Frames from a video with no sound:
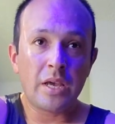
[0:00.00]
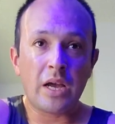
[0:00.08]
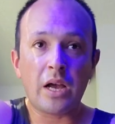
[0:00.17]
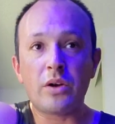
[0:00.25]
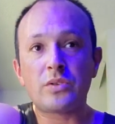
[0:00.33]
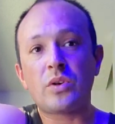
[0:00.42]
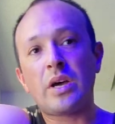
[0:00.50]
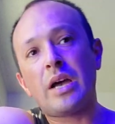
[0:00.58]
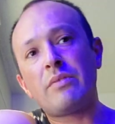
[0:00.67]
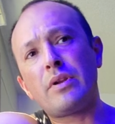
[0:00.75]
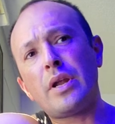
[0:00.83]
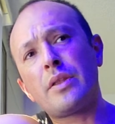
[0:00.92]
I also
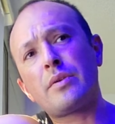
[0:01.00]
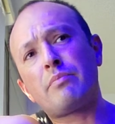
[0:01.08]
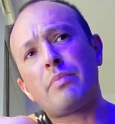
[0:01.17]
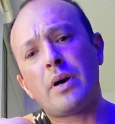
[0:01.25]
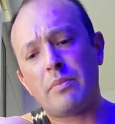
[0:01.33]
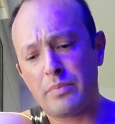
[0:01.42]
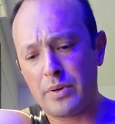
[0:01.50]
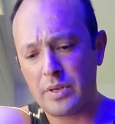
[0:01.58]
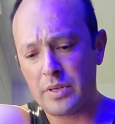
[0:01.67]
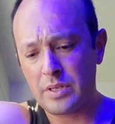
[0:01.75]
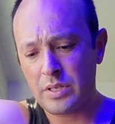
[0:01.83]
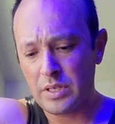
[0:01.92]
have another pump.
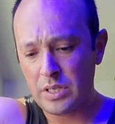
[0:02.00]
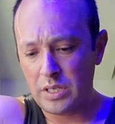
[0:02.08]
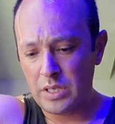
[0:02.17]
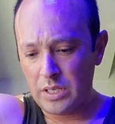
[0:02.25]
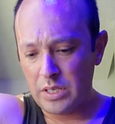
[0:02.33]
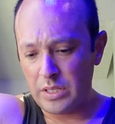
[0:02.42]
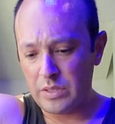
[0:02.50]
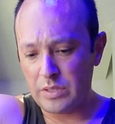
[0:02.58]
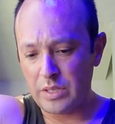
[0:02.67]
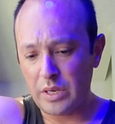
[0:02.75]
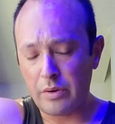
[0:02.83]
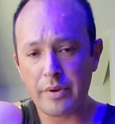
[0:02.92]
It's
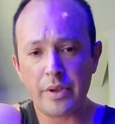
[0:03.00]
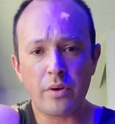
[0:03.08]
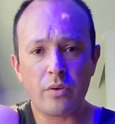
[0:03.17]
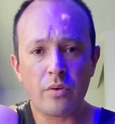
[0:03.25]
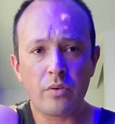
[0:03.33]
Rio.